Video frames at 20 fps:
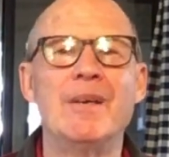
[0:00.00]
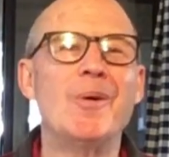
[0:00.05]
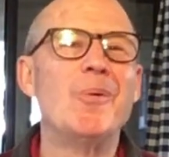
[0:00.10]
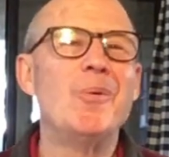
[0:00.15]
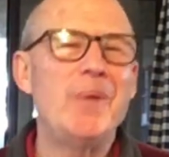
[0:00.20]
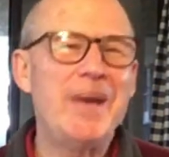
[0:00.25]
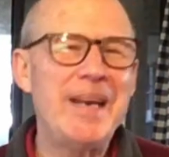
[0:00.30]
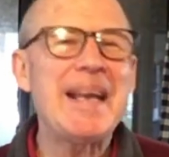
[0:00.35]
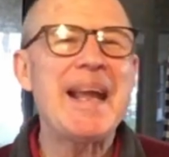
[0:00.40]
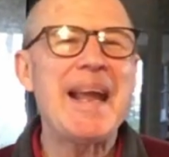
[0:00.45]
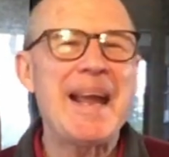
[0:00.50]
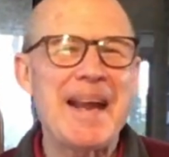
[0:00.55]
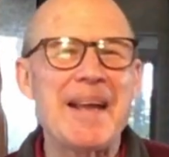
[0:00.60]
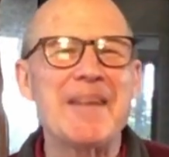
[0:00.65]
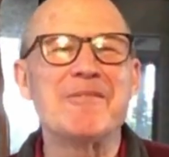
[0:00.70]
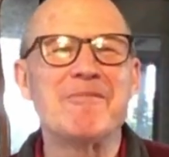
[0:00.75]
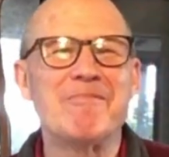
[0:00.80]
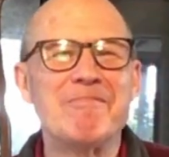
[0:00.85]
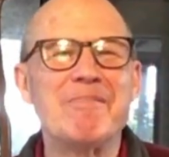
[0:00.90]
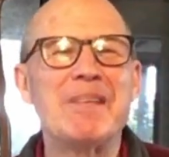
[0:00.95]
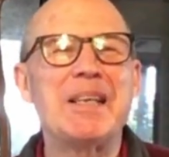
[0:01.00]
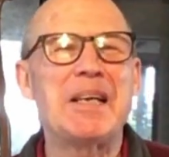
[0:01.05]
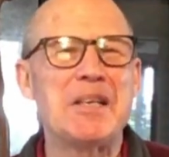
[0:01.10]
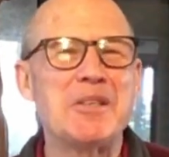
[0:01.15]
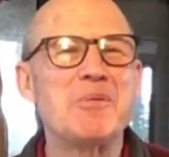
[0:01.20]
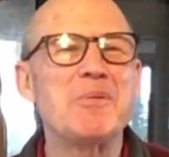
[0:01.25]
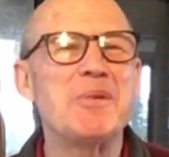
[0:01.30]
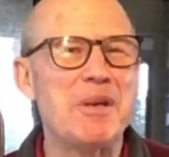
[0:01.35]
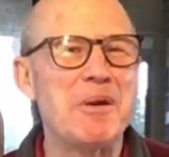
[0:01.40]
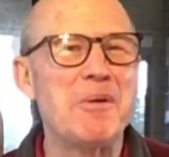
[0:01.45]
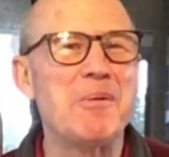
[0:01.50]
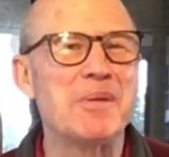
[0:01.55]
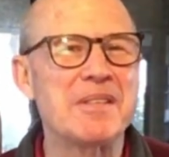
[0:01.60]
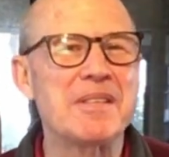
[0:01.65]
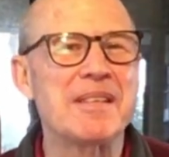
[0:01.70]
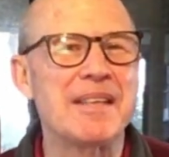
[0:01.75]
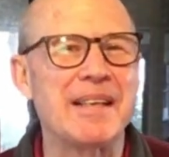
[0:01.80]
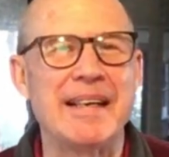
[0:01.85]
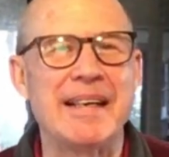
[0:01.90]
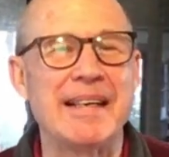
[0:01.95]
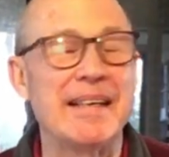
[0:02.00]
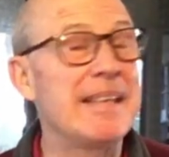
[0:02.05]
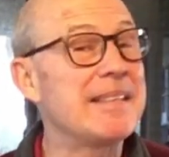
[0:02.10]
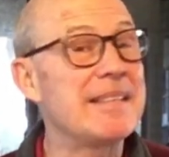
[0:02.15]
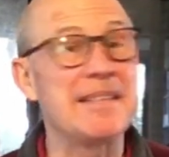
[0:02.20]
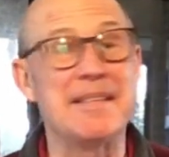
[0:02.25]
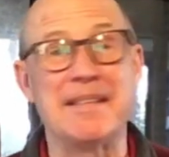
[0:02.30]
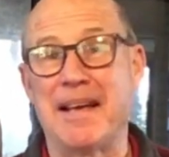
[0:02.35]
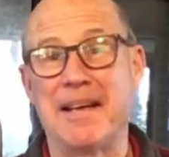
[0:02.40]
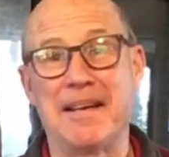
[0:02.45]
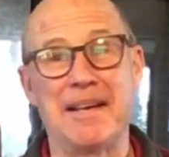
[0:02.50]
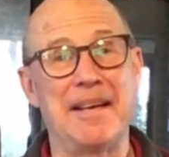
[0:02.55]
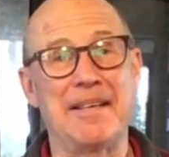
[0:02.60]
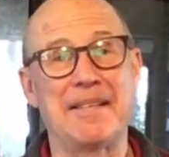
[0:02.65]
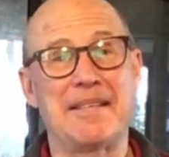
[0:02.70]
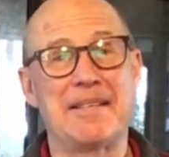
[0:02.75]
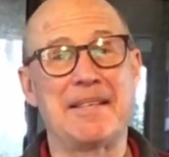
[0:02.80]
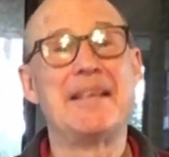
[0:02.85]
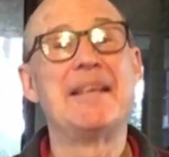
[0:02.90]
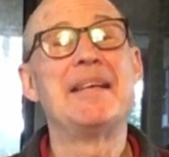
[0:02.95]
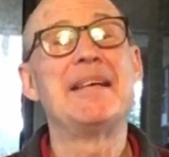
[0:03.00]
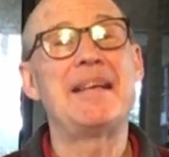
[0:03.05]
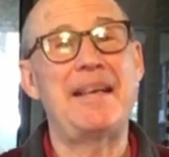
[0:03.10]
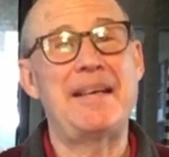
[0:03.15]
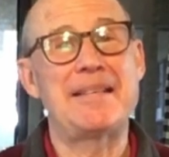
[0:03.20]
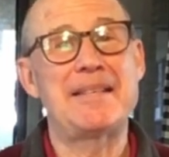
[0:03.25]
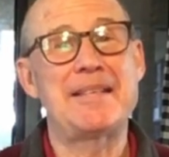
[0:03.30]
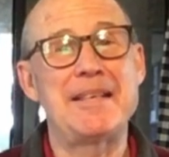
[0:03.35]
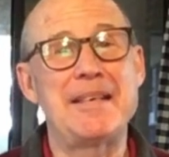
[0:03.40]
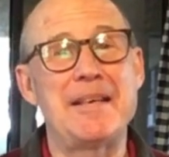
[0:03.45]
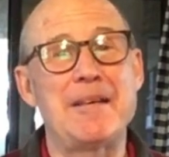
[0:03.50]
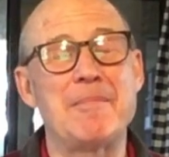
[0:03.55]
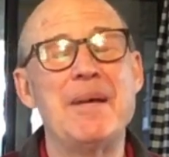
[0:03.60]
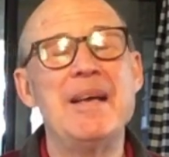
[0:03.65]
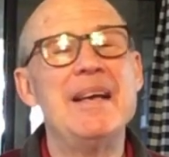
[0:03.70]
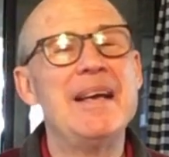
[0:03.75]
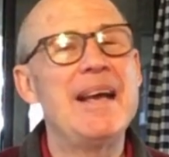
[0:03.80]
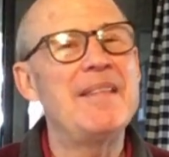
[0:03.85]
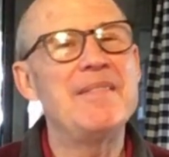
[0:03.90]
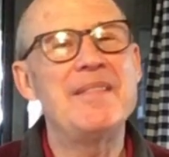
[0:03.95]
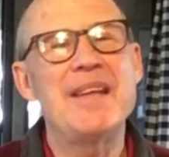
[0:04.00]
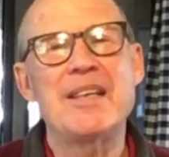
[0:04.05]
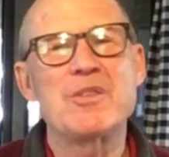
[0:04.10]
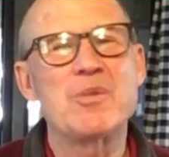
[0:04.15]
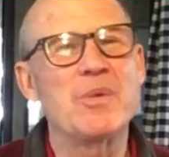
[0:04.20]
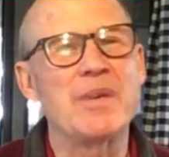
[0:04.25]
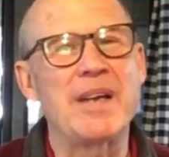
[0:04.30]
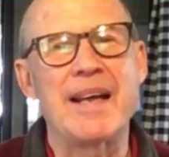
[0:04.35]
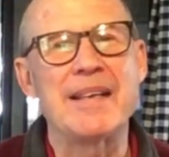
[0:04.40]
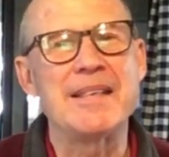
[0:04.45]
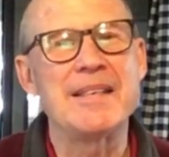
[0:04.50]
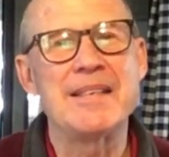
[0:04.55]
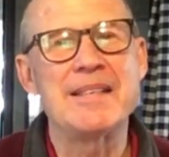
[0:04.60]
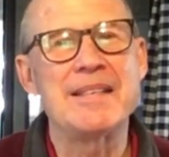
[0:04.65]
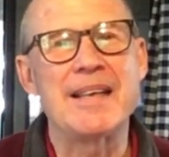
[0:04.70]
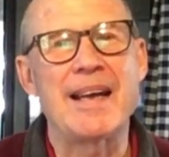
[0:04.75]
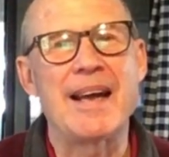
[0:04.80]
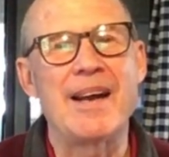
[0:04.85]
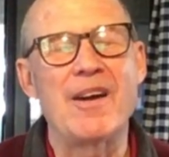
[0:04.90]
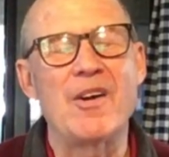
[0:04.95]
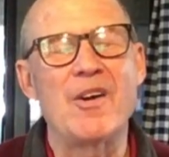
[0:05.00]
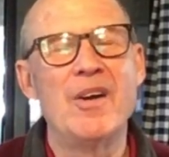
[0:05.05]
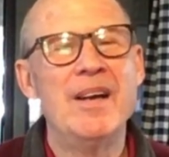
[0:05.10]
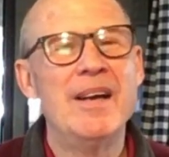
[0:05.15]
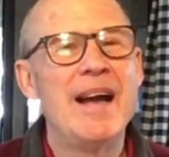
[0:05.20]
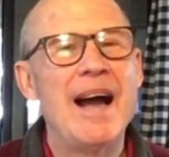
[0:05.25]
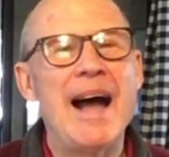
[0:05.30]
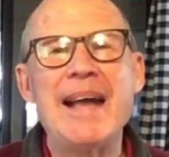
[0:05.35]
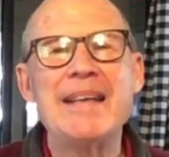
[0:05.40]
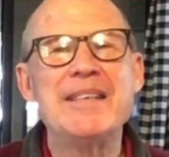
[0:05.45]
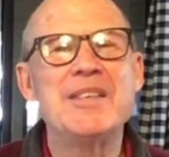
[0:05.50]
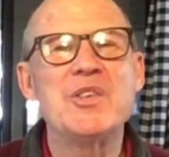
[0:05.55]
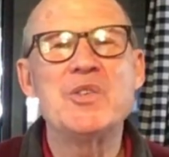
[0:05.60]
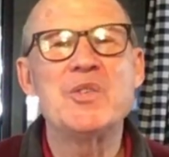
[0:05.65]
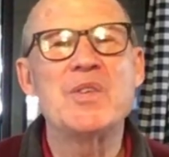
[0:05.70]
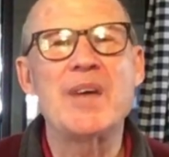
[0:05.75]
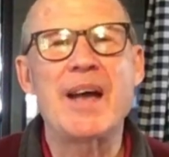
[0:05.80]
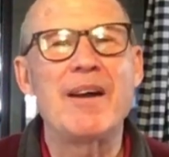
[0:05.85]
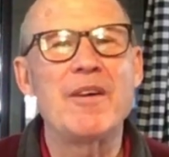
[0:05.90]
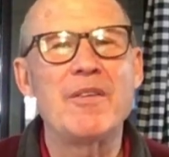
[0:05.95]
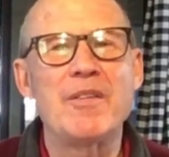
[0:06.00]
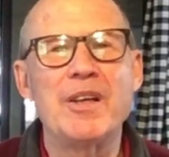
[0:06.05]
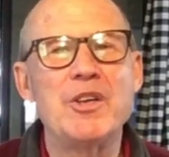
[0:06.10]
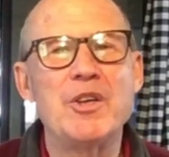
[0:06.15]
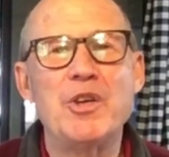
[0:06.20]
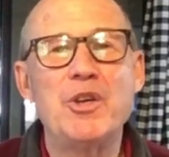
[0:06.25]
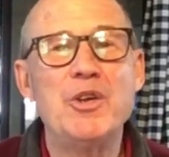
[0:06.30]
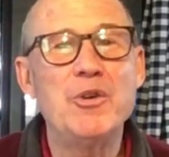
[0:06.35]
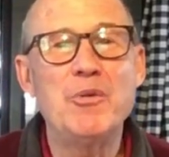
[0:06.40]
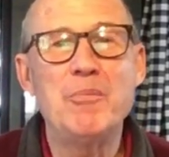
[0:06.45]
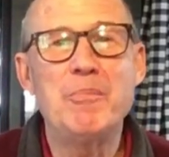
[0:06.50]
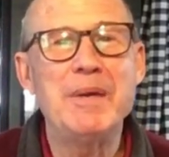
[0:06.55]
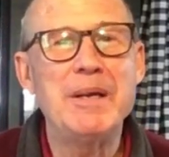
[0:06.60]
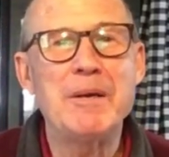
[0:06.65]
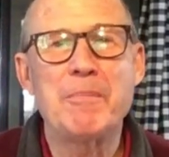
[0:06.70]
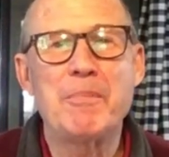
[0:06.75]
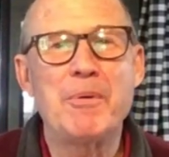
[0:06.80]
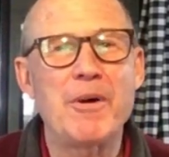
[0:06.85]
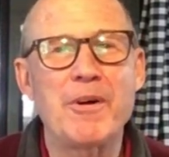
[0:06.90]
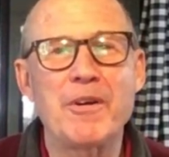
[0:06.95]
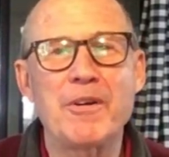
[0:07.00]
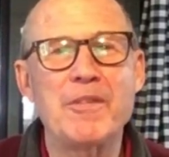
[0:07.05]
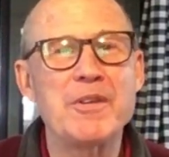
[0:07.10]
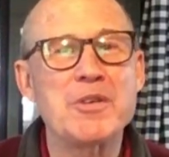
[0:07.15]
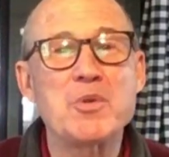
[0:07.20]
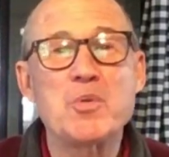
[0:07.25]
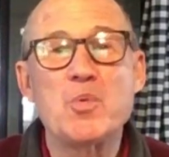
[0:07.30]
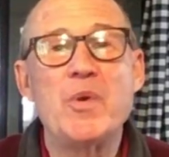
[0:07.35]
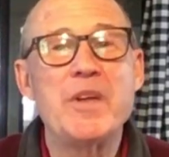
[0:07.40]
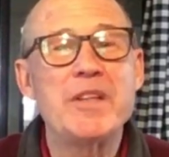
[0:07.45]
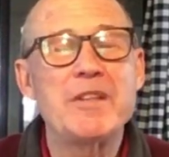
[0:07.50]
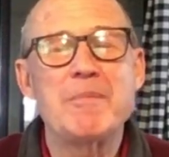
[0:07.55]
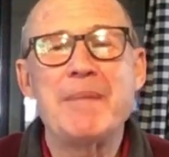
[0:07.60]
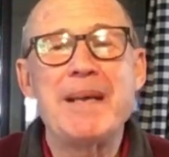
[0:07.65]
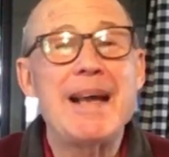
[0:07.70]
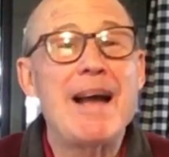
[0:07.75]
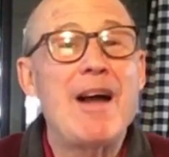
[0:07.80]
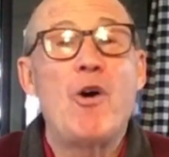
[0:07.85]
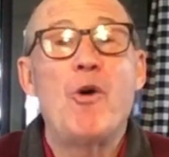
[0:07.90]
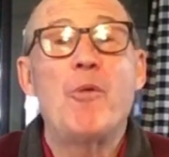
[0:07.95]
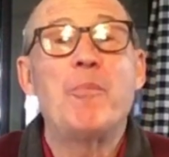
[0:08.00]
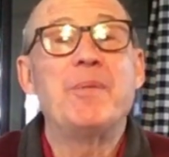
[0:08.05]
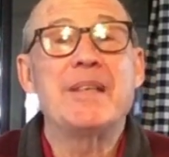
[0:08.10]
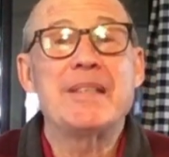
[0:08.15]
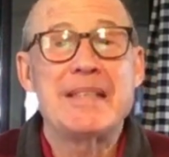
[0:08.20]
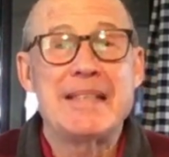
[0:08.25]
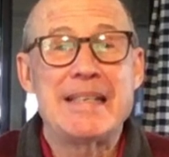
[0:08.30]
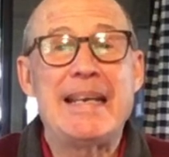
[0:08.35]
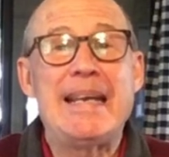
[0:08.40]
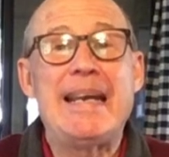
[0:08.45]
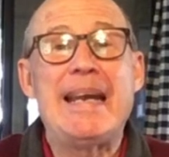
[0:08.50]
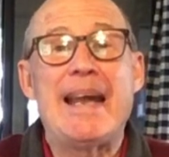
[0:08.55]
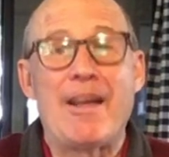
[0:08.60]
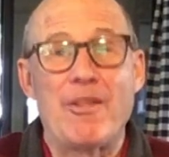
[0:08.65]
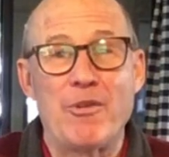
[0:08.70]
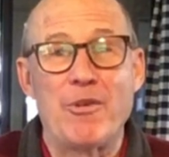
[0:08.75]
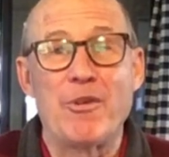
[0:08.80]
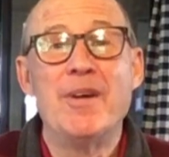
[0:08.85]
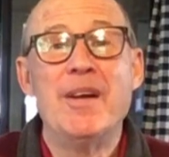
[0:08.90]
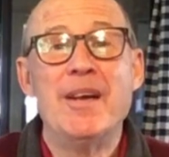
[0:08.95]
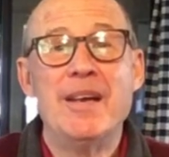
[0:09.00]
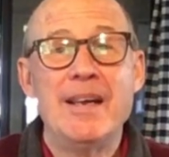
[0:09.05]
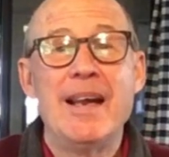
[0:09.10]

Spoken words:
We can, because we know it's God, it's not us. It's him. And that's what I desire. I desire that you be a part of this with me. I hope that together